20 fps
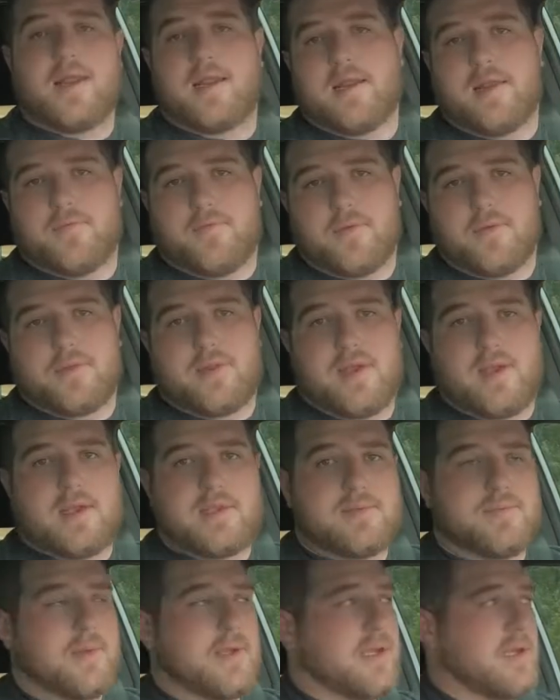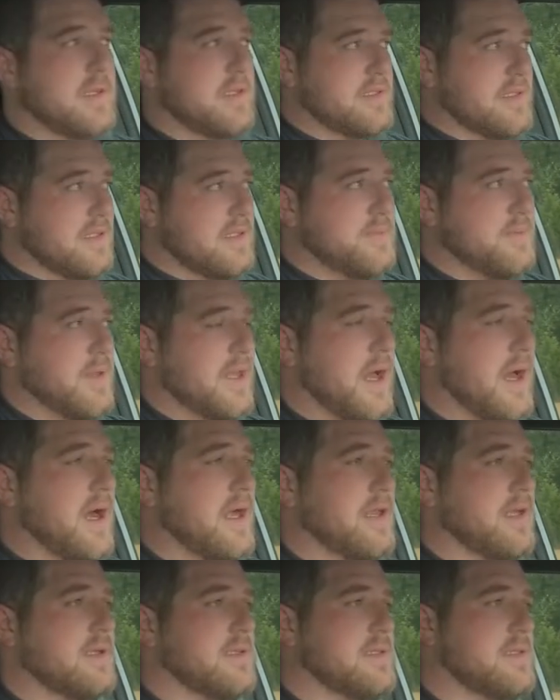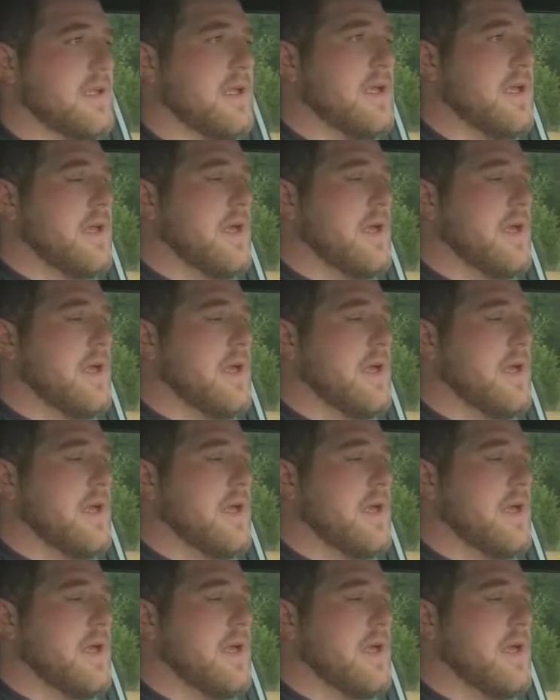of different things, because let's be honest,